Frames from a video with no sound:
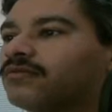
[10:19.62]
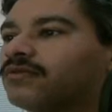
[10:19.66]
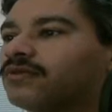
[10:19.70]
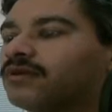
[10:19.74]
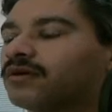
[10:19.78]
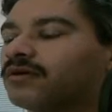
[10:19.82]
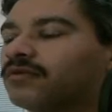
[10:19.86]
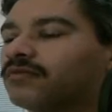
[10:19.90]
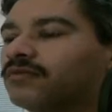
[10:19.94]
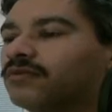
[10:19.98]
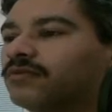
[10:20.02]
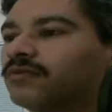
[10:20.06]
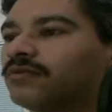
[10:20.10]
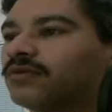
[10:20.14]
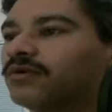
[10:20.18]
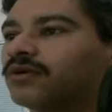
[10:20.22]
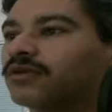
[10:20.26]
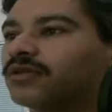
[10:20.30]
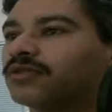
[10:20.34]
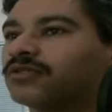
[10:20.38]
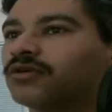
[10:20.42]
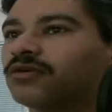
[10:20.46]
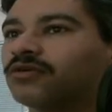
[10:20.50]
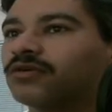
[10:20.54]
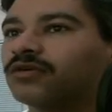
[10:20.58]
We put
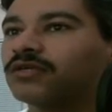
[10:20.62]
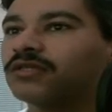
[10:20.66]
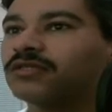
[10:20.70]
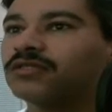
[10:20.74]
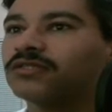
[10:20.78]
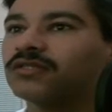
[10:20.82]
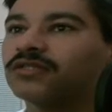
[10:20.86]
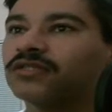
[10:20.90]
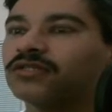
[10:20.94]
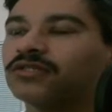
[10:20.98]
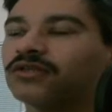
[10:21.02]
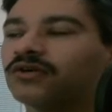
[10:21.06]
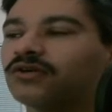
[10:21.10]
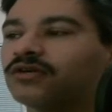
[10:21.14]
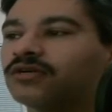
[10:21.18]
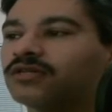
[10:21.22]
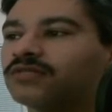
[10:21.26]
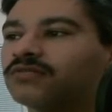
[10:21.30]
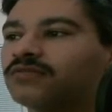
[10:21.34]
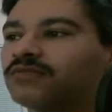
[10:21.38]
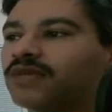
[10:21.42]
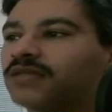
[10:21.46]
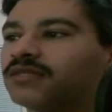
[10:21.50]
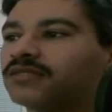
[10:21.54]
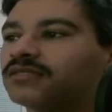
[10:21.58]
our tokens. The
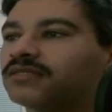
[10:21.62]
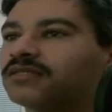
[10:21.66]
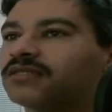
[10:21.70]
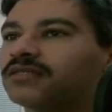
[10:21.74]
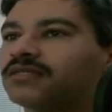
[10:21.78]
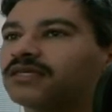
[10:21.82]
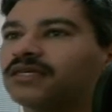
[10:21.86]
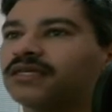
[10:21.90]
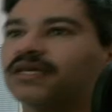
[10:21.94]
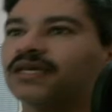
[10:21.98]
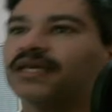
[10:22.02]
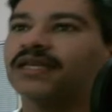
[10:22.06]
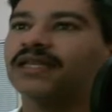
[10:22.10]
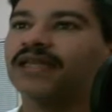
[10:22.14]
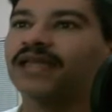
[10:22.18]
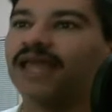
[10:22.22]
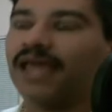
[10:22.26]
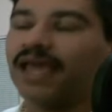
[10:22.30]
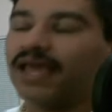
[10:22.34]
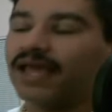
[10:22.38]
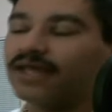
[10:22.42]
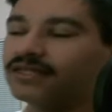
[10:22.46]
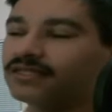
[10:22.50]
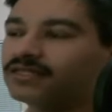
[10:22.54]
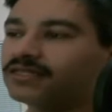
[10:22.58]
tokens basically
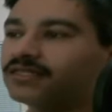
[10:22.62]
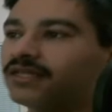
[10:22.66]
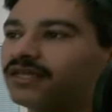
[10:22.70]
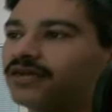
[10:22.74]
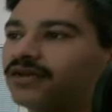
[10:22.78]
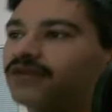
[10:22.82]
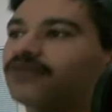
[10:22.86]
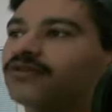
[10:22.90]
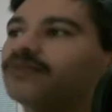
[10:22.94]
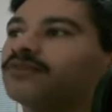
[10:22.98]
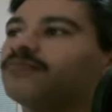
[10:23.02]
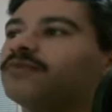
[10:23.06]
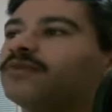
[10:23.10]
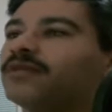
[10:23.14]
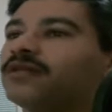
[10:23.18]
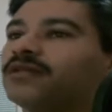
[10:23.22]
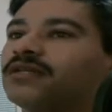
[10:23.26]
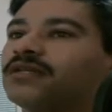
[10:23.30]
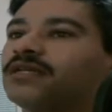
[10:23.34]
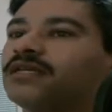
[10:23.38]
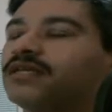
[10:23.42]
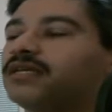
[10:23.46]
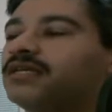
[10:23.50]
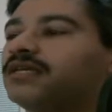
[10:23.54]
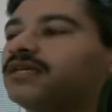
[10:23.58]
enhance their
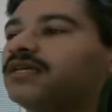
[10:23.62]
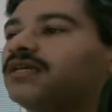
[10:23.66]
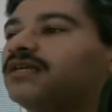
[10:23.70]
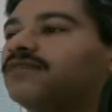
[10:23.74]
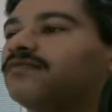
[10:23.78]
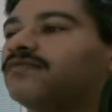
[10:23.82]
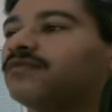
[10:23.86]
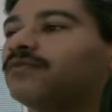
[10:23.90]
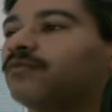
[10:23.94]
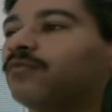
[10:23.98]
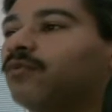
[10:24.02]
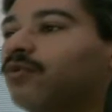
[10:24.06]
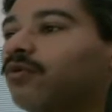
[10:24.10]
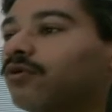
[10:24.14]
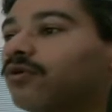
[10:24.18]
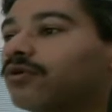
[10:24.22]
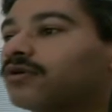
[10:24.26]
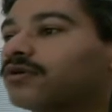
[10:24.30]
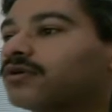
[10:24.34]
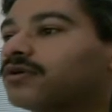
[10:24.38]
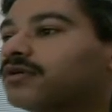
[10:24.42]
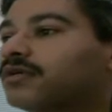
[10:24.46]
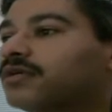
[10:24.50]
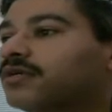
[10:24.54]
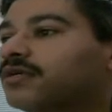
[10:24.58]
ability even more.
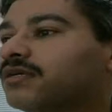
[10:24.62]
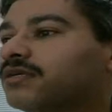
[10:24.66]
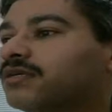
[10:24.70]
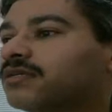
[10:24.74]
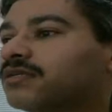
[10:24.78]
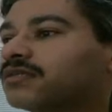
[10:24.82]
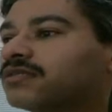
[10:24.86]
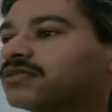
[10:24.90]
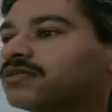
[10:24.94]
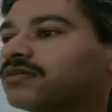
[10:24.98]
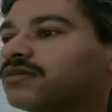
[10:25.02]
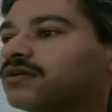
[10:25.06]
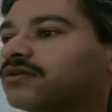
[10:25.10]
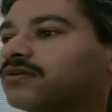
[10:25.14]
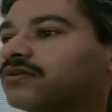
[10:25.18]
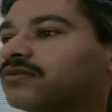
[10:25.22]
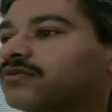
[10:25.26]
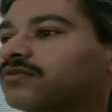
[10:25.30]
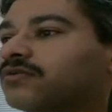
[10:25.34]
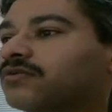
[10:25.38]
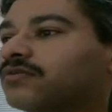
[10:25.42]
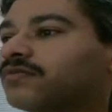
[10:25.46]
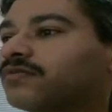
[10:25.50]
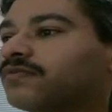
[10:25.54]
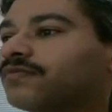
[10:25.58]

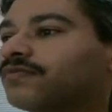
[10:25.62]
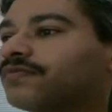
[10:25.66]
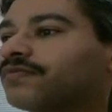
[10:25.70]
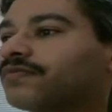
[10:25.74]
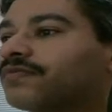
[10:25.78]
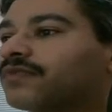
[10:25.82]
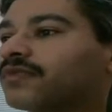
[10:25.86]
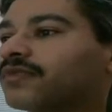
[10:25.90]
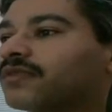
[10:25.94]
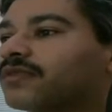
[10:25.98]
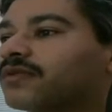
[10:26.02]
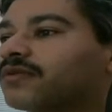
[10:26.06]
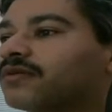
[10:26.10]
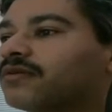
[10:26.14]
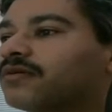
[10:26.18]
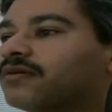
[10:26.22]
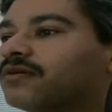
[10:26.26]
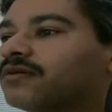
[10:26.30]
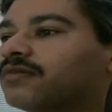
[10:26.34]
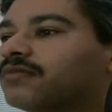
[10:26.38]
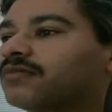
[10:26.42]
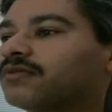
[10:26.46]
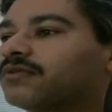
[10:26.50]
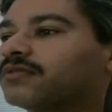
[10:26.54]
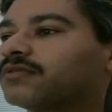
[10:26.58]
So I'm
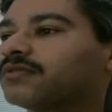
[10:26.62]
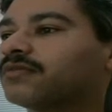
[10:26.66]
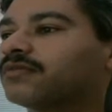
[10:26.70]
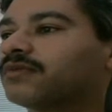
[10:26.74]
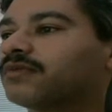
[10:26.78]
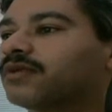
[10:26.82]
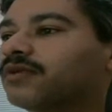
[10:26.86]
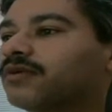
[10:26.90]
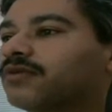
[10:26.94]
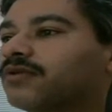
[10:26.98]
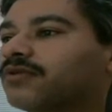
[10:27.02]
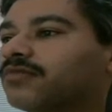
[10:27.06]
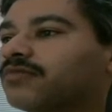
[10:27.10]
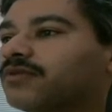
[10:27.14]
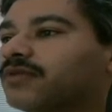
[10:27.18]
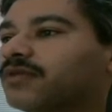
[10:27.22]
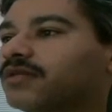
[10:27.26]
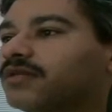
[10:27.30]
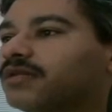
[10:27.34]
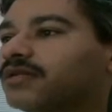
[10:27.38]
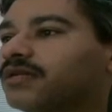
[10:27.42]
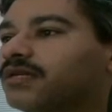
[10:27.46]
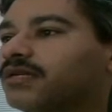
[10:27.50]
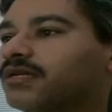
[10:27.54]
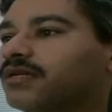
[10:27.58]
going to put some in her
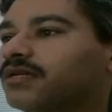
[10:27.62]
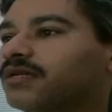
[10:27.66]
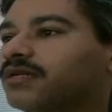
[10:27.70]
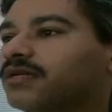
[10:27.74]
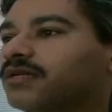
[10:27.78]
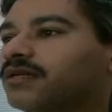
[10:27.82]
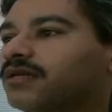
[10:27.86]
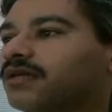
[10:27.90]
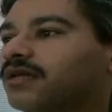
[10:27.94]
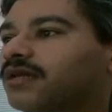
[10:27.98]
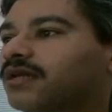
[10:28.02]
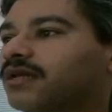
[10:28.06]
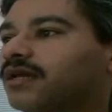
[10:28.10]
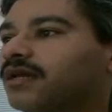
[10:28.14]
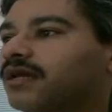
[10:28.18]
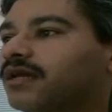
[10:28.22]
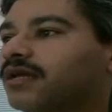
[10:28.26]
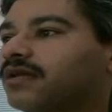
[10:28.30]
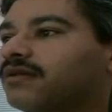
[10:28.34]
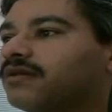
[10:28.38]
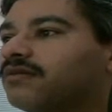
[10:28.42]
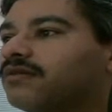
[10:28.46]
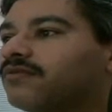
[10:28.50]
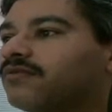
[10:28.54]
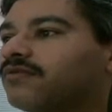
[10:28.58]
ability.
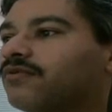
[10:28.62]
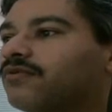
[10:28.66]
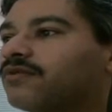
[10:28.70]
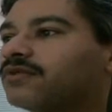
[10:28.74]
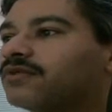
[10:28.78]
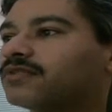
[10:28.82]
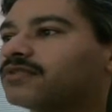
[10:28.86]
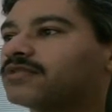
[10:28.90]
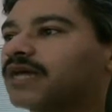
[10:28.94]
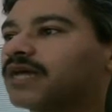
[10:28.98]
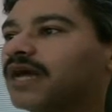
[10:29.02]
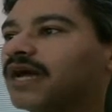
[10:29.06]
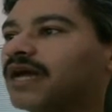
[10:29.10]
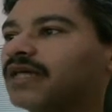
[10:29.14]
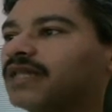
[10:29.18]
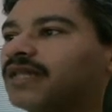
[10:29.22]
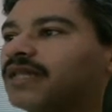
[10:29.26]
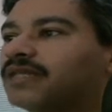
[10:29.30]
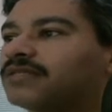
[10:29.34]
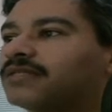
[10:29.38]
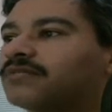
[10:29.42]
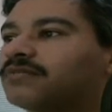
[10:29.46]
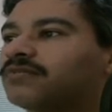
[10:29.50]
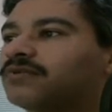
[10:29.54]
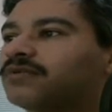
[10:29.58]
And of course, I
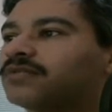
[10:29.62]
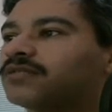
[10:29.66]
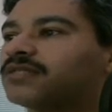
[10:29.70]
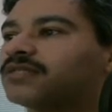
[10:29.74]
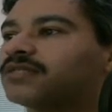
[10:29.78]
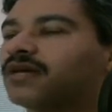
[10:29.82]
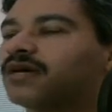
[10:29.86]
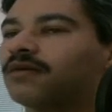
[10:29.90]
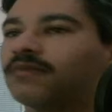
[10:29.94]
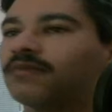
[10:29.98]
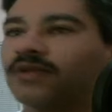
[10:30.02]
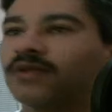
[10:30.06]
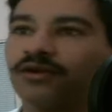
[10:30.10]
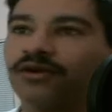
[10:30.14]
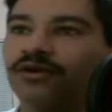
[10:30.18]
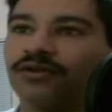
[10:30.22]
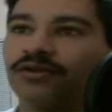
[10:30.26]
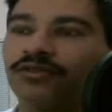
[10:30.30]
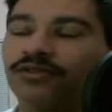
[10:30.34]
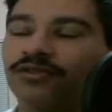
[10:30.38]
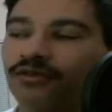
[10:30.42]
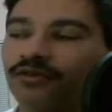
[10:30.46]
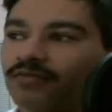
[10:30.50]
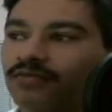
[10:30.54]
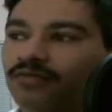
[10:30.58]
like to put some in
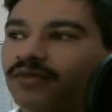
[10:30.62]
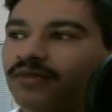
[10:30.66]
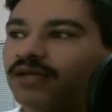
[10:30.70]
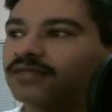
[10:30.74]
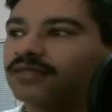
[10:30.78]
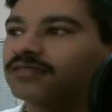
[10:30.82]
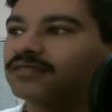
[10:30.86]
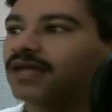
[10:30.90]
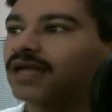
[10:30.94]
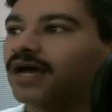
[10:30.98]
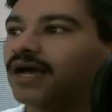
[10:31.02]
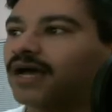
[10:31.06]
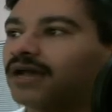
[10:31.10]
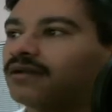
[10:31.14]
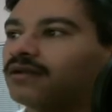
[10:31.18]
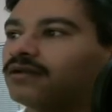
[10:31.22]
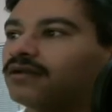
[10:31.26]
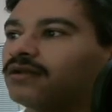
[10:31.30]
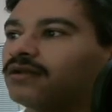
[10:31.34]
her third best stat,